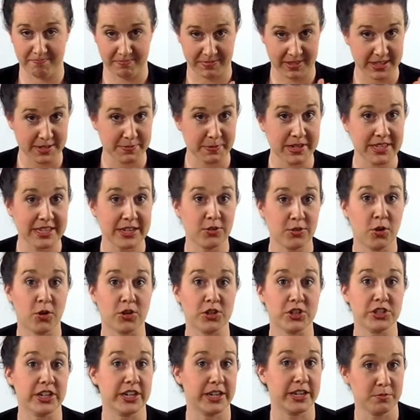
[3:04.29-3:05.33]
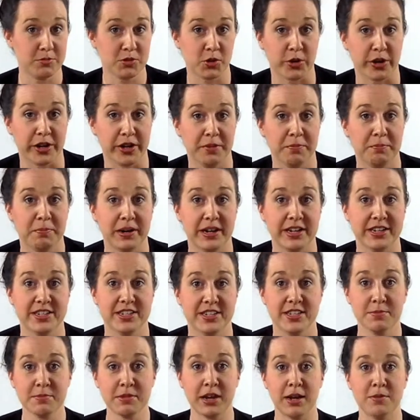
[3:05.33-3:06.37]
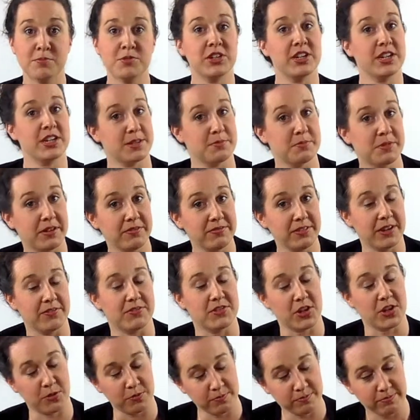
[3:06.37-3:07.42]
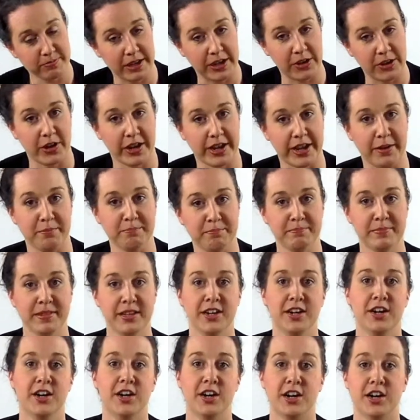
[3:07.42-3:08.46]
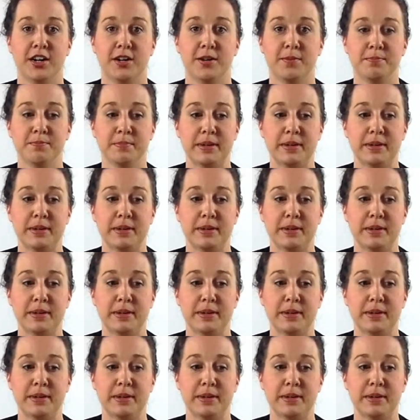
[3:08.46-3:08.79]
this may sound harsh, and I'm sorry, but sometimes you need some tough love, so here I am.